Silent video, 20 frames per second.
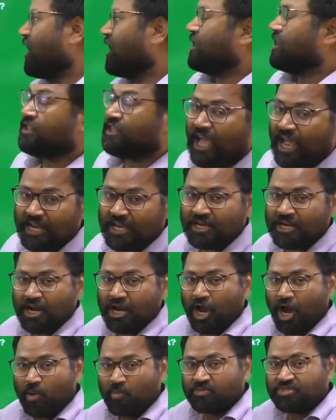Then
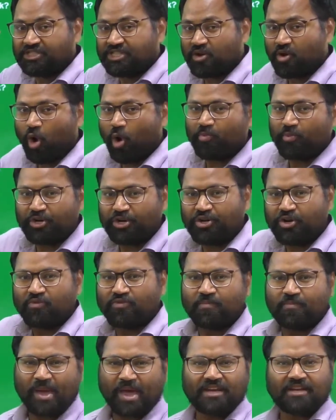comes the component of
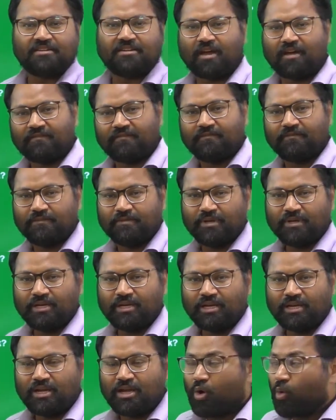the paragraph.
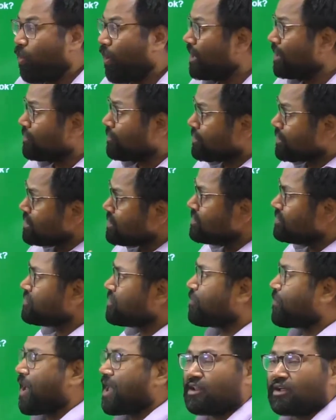While reading
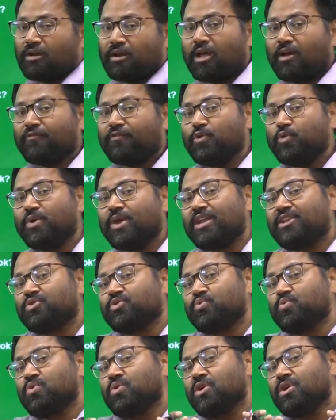the paragraph, you get
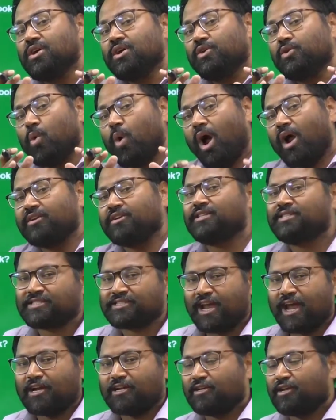to,
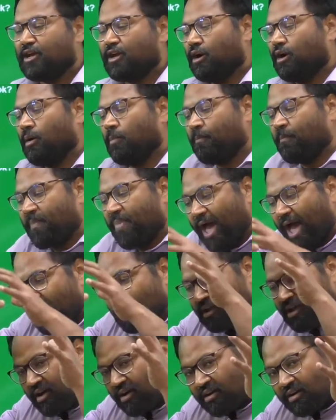understand a
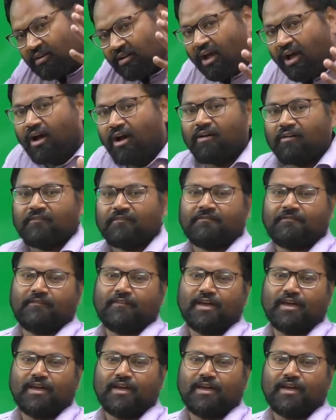paragraph